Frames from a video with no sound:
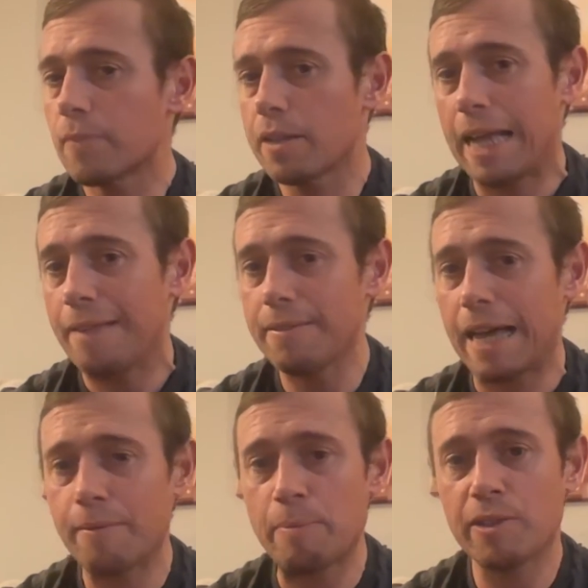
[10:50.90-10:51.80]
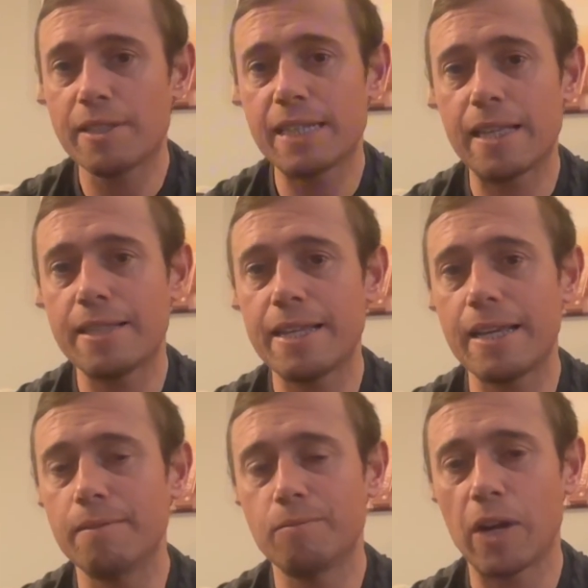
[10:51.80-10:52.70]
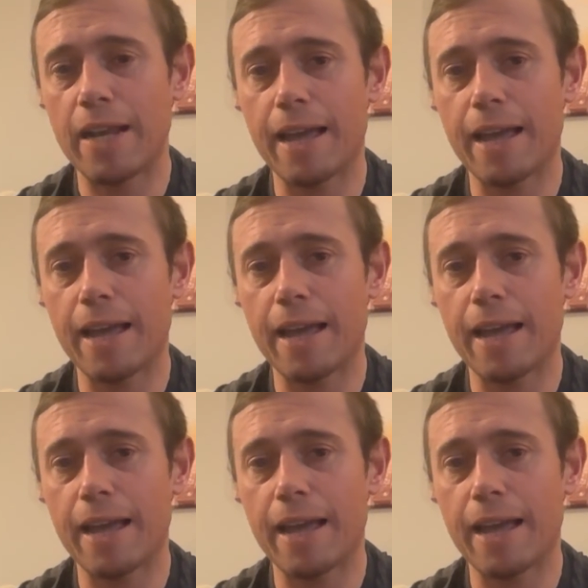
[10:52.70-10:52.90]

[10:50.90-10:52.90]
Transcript: Not a lot of people can say that they did, right?